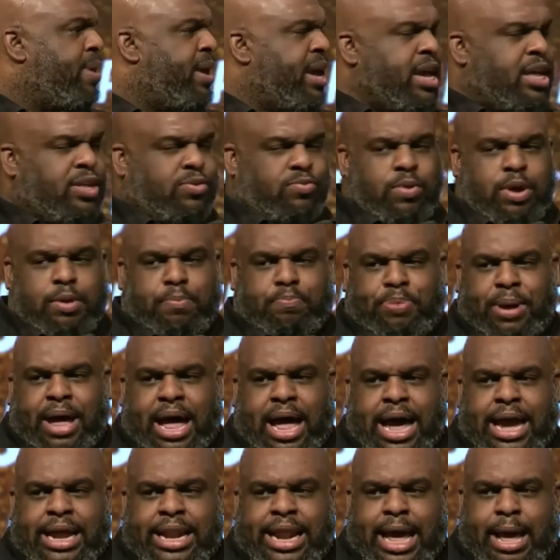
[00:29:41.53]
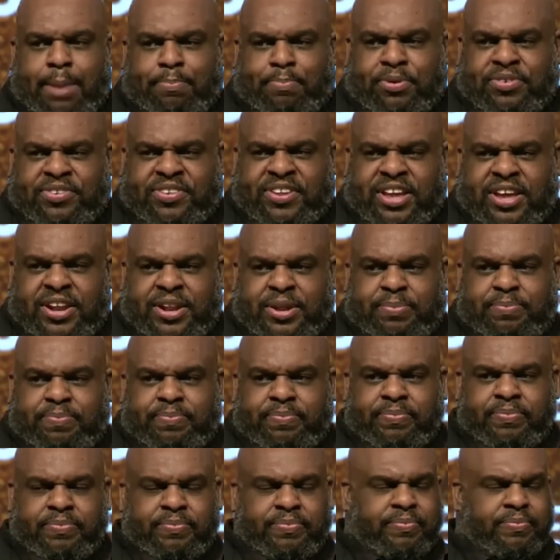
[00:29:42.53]
and baked beans with
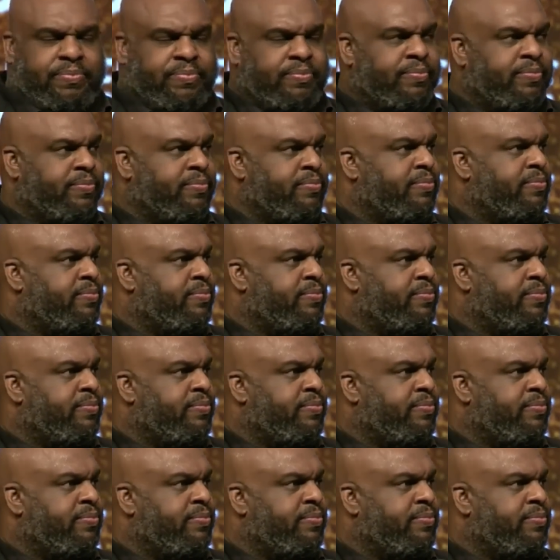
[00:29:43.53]
pineapples in them.